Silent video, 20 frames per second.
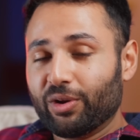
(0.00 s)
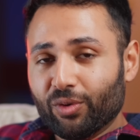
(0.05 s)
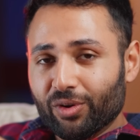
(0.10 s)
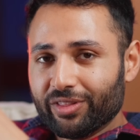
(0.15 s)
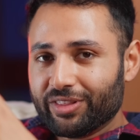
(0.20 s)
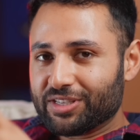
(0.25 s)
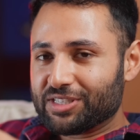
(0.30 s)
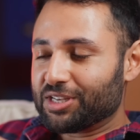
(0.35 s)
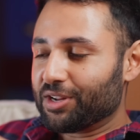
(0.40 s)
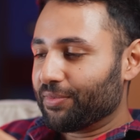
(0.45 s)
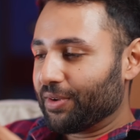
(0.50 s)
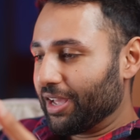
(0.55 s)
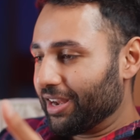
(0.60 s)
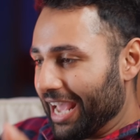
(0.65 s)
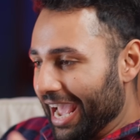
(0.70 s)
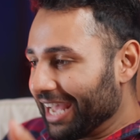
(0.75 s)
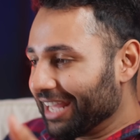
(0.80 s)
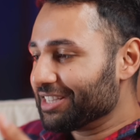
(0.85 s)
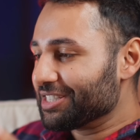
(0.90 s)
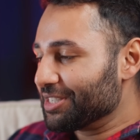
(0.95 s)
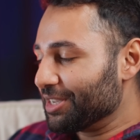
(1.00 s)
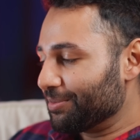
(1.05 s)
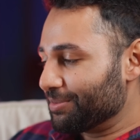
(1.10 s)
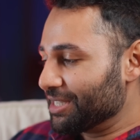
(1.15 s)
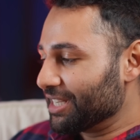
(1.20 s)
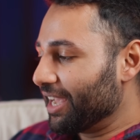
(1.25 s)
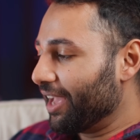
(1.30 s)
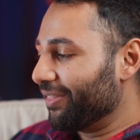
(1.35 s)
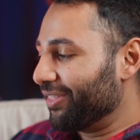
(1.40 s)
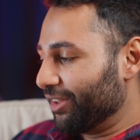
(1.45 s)
all of this stuff kind of adds up
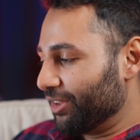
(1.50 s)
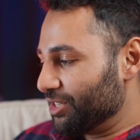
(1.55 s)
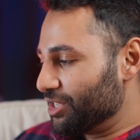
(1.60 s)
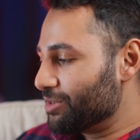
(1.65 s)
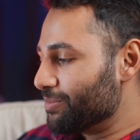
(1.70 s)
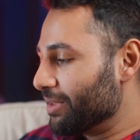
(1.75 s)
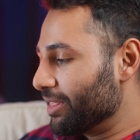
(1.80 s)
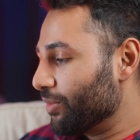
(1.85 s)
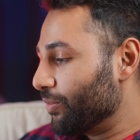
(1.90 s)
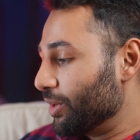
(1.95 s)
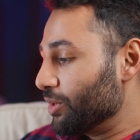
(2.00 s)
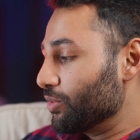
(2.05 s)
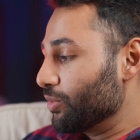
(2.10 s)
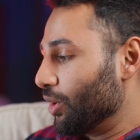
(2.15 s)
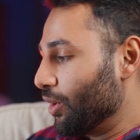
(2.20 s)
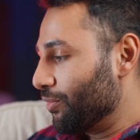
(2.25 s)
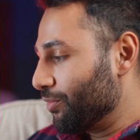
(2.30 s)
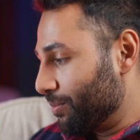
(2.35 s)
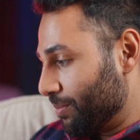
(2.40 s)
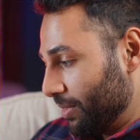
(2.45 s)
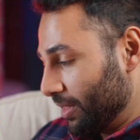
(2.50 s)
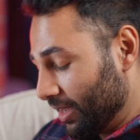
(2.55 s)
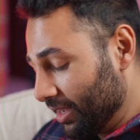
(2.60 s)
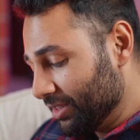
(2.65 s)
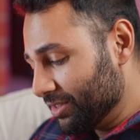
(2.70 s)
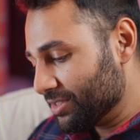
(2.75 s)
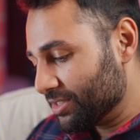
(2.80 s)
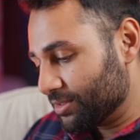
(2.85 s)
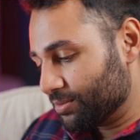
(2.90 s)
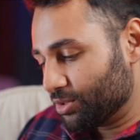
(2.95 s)
together to mean that when you go from
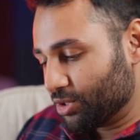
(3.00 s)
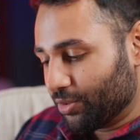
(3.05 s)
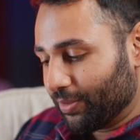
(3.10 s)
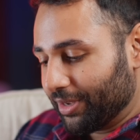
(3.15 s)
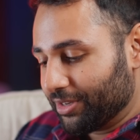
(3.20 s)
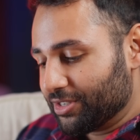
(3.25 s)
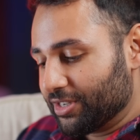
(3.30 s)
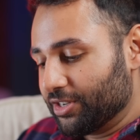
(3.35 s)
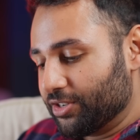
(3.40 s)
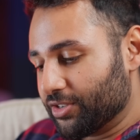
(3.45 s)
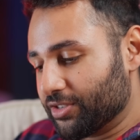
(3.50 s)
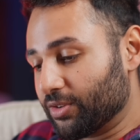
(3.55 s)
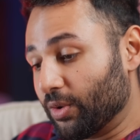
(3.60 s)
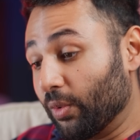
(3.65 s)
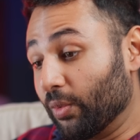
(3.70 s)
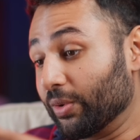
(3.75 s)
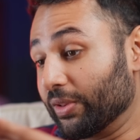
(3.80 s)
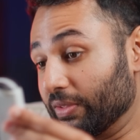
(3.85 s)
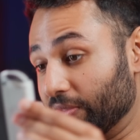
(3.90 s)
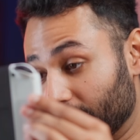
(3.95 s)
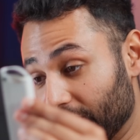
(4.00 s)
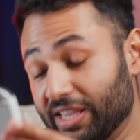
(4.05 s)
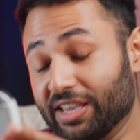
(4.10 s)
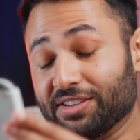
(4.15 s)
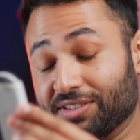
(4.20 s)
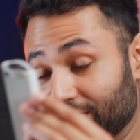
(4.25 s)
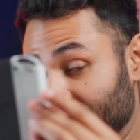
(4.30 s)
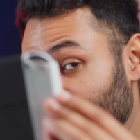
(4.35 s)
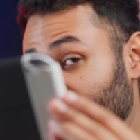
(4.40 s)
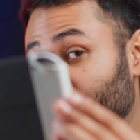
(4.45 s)
this to actually just holding
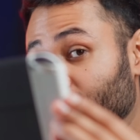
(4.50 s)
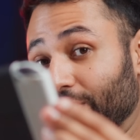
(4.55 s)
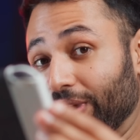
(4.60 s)
this in your